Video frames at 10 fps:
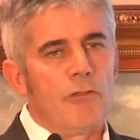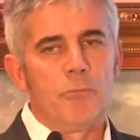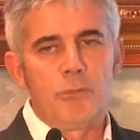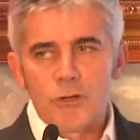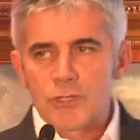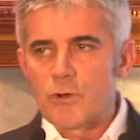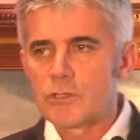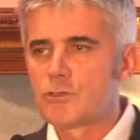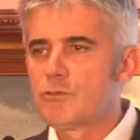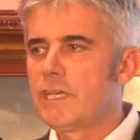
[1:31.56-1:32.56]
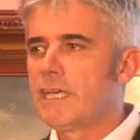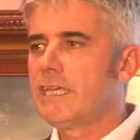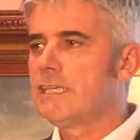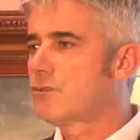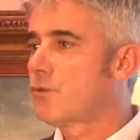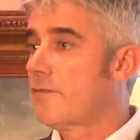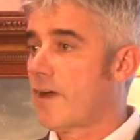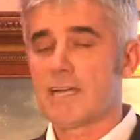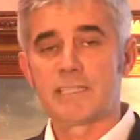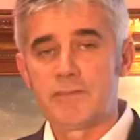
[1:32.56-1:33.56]
The buzzword today is to have
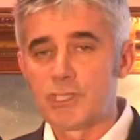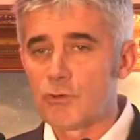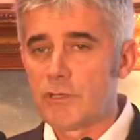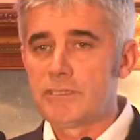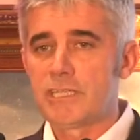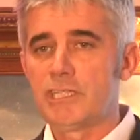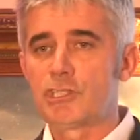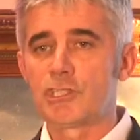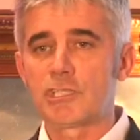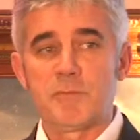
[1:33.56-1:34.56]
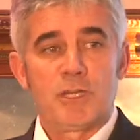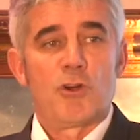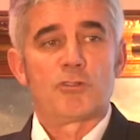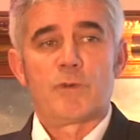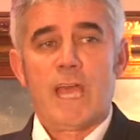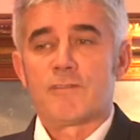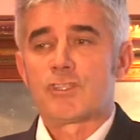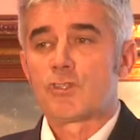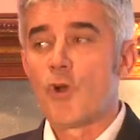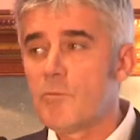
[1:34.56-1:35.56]
artificial intelligence because we have
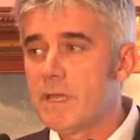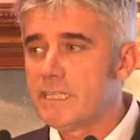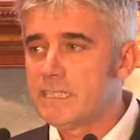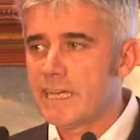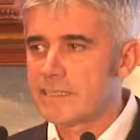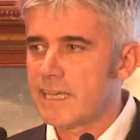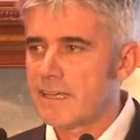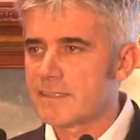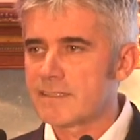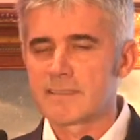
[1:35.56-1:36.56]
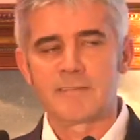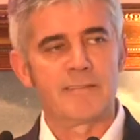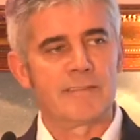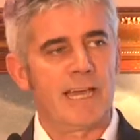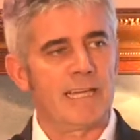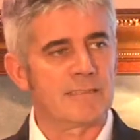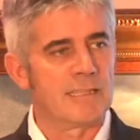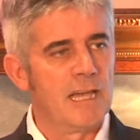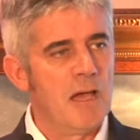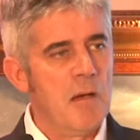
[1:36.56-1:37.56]
so many data that
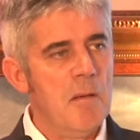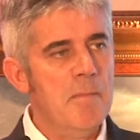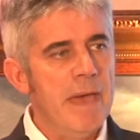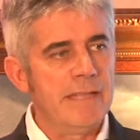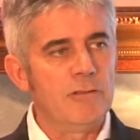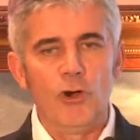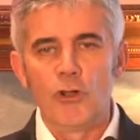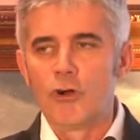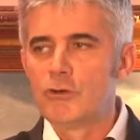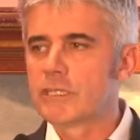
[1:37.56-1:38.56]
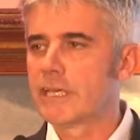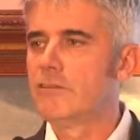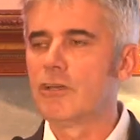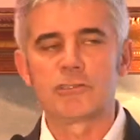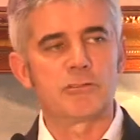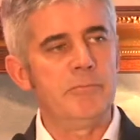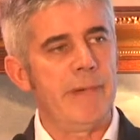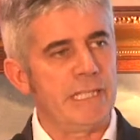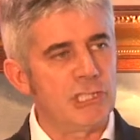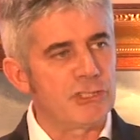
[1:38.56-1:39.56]
men alone cannot
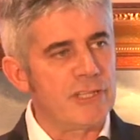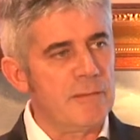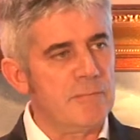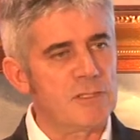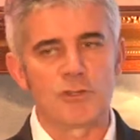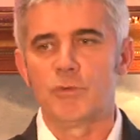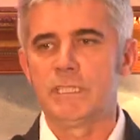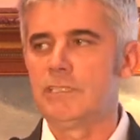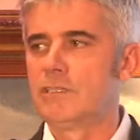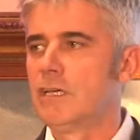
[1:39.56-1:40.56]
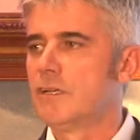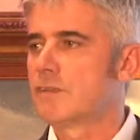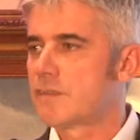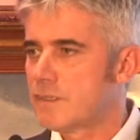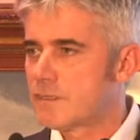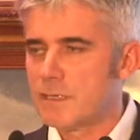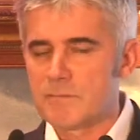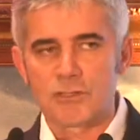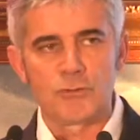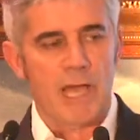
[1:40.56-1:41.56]
manage them, so we need
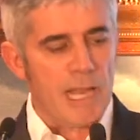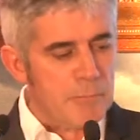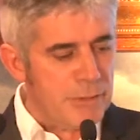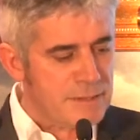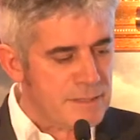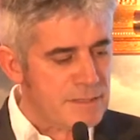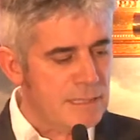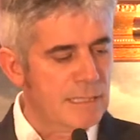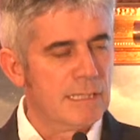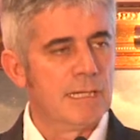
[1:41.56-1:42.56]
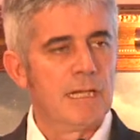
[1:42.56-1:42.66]
systems to help us.